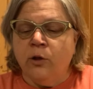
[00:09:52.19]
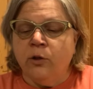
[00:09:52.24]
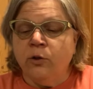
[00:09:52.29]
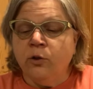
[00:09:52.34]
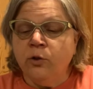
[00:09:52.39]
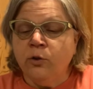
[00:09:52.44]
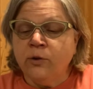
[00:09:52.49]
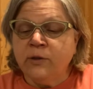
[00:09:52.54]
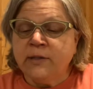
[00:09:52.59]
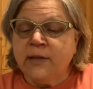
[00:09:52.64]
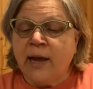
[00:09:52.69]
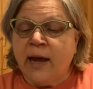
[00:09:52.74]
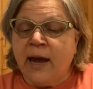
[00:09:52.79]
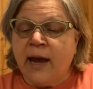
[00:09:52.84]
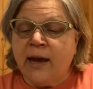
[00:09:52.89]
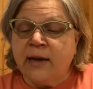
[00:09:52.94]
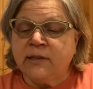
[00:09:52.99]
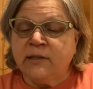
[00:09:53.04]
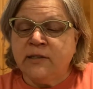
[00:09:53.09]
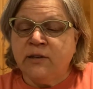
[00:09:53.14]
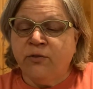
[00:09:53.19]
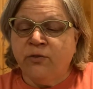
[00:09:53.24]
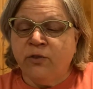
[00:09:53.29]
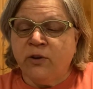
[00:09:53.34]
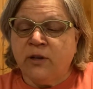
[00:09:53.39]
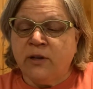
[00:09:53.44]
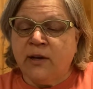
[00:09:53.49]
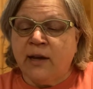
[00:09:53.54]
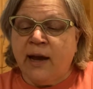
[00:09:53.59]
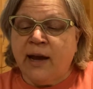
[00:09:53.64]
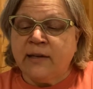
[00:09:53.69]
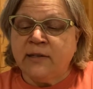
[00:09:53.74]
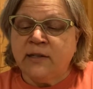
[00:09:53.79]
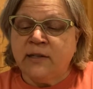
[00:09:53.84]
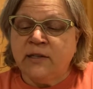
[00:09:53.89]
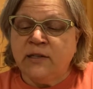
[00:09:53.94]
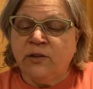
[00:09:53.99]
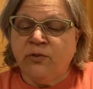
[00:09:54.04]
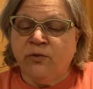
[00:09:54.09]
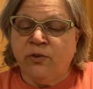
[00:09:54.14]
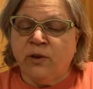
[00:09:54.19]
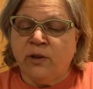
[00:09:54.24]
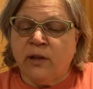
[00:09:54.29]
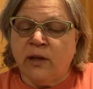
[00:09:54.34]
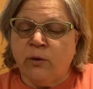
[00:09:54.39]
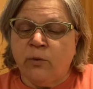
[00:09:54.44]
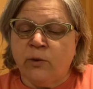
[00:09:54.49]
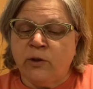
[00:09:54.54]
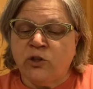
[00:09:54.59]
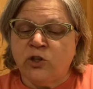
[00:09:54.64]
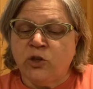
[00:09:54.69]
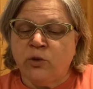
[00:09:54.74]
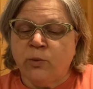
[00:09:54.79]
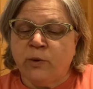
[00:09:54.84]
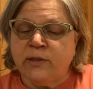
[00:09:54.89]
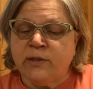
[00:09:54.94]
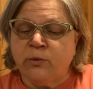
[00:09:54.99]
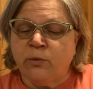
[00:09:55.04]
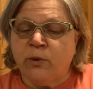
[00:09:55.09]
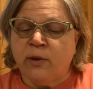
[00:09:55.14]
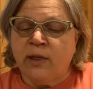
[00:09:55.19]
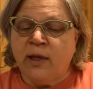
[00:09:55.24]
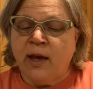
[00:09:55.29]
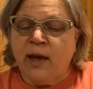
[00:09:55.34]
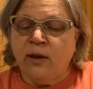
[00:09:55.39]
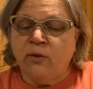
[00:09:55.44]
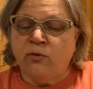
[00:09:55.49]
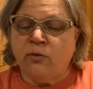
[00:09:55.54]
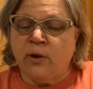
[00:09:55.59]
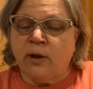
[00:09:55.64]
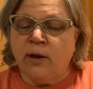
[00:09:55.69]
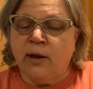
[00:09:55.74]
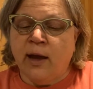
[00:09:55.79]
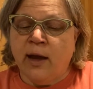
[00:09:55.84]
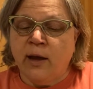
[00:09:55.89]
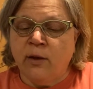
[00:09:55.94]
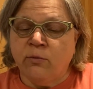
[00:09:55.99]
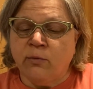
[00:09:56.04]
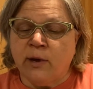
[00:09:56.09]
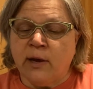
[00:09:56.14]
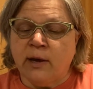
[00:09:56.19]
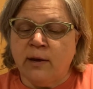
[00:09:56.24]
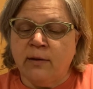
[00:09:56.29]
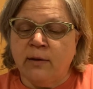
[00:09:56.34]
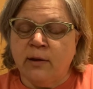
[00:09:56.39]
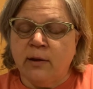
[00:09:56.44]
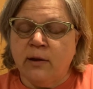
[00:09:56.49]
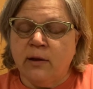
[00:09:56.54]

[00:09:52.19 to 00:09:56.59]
Luxa acted differently when she wasn't with Henry.